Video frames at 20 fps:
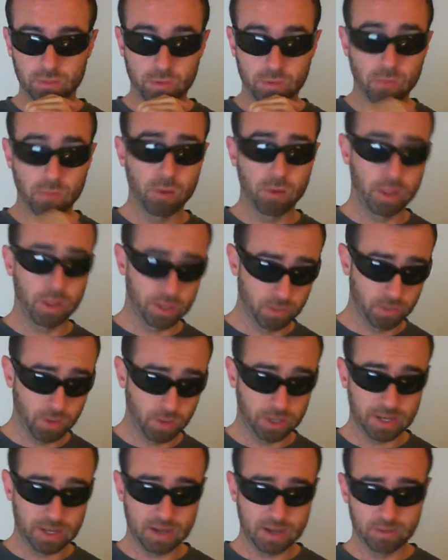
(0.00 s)
We're only going to
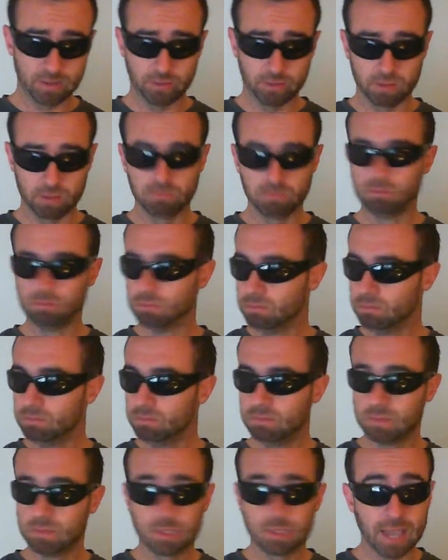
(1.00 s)
work it out if we
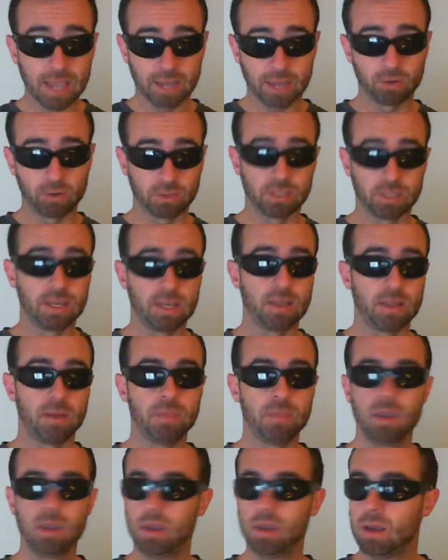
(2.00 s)
take it all together.